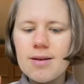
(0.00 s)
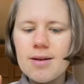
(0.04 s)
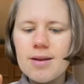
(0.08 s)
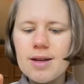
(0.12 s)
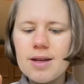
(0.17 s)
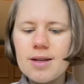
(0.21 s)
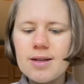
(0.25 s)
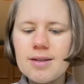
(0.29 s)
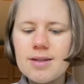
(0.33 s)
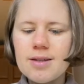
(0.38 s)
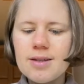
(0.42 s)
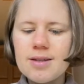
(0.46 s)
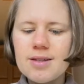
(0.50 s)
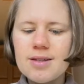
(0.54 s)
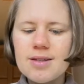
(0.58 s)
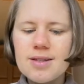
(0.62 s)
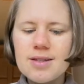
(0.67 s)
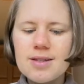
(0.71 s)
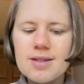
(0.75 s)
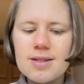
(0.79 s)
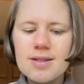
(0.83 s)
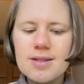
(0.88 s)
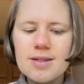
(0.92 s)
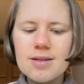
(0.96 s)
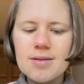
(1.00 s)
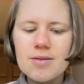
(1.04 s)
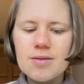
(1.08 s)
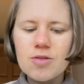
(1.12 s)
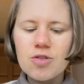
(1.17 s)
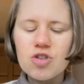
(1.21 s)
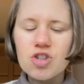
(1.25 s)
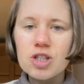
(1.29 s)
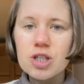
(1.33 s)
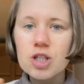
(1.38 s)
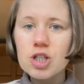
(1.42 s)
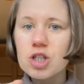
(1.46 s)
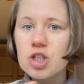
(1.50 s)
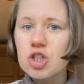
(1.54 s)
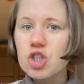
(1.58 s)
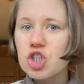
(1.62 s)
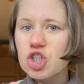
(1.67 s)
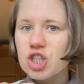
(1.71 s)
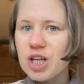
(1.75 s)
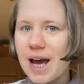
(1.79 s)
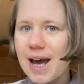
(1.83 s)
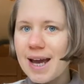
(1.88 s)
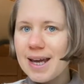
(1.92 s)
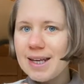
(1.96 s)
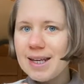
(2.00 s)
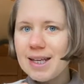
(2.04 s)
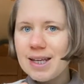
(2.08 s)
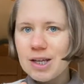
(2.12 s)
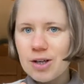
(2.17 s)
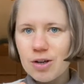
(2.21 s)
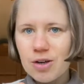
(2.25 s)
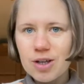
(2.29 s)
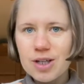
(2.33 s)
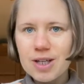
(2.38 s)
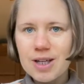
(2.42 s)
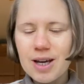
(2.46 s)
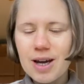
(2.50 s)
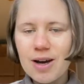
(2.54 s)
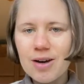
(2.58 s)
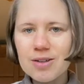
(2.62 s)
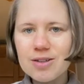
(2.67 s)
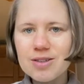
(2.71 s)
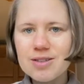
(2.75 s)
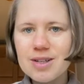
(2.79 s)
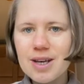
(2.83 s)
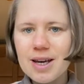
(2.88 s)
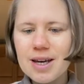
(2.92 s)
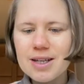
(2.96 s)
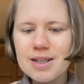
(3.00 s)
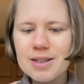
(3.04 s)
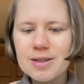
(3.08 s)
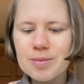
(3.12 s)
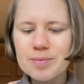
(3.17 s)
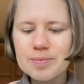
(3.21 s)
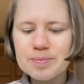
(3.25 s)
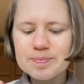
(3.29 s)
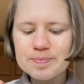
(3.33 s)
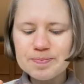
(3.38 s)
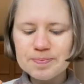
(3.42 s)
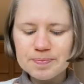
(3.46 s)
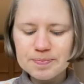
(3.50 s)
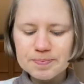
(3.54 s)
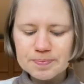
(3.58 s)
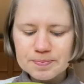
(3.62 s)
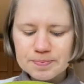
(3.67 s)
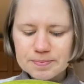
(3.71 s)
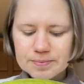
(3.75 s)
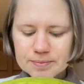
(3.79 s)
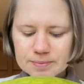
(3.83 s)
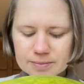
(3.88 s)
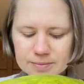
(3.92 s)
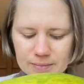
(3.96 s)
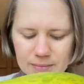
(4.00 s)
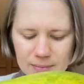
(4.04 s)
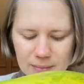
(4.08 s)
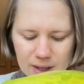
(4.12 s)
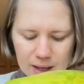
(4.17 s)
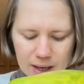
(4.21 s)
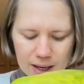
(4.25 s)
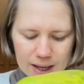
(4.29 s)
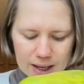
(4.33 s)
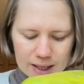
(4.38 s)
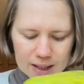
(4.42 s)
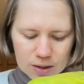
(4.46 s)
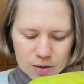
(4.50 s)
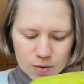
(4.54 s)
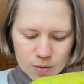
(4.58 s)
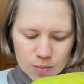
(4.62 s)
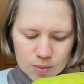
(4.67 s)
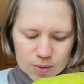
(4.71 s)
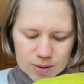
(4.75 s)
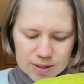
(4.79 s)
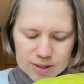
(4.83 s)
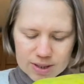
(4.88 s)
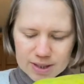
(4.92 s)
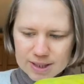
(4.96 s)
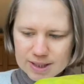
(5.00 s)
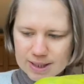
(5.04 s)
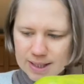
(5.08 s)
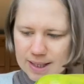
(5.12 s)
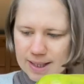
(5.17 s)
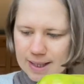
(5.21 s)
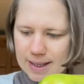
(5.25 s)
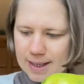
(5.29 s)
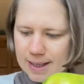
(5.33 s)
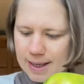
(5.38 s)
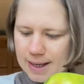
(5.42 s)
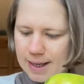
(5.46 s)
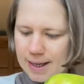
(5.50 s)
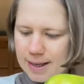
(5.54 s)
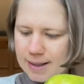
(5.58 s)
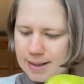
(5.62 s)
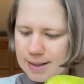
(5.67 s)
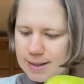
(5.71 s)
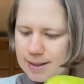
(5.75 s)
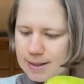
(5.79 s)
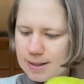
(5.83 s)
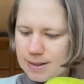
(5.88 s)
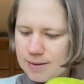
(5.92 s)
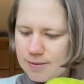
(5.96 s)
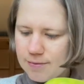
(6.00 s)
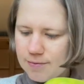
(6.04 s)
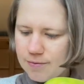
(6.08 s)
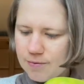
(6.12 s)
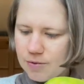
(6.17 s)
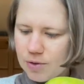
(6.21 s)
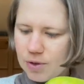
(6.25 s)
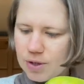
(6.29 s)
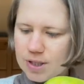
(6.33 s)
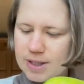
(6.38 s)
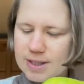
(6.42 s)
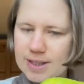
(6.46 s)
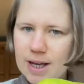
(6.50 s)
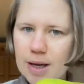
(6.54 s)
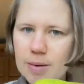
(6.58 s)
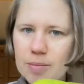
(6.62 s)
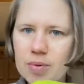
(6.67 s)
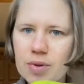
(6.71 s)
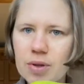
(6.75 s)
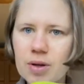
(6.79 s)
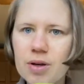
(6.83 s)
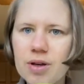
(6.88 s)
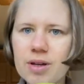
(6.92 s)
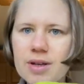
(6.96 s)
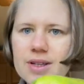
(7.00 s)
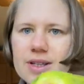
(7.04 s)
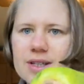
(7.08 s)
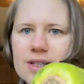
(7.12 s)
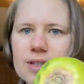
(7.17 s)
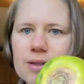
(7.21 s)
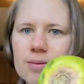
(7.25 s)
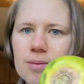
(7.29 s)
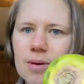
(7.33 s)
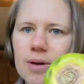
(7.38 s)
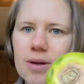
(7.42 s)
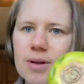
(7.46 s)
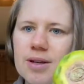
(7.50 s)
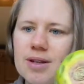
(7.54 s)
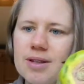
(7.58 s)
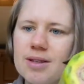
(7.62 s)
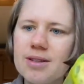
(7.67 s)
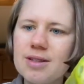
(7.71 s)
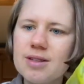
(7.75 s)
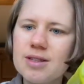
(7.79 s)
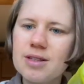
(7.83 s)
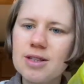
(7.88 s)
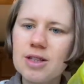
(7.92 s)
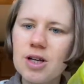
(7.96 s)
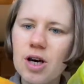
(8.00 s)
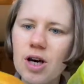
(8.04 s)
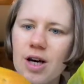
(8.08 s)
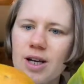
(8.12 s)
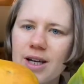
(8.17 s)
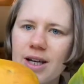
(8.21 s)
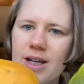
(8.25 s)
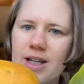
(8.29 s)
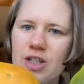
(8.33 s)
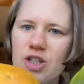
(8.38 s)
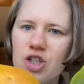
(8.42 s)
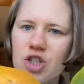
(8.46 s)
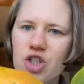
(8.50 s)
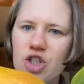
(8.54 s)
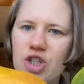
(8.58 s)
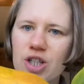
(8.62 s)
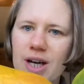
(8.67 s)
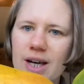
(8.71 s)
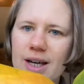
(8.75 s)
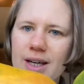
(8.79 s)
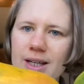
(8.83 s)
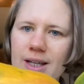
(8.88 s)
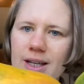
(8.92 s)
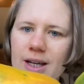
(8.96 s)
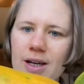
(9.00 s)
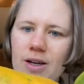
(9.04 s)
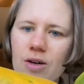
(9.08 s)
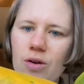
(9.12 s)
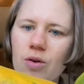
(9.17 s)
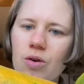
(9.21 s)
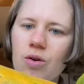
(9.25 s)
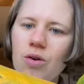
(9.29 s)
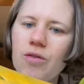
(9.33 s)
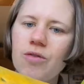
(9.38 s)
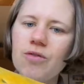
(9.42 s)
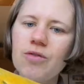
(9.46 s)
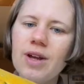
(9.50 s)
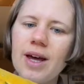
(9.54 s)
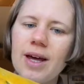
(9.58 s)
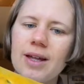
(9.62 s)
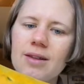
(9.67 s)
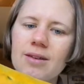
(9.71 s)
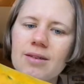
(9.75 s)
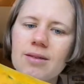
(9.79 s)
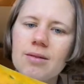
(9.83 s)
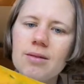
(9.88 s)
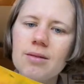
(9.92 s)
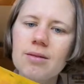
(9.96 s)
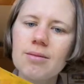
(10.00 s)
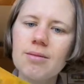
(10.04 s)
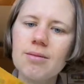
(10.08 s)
it's still shiny on the outside, and you will see that, for example, on this one, this is not as shiny. I don't know if that's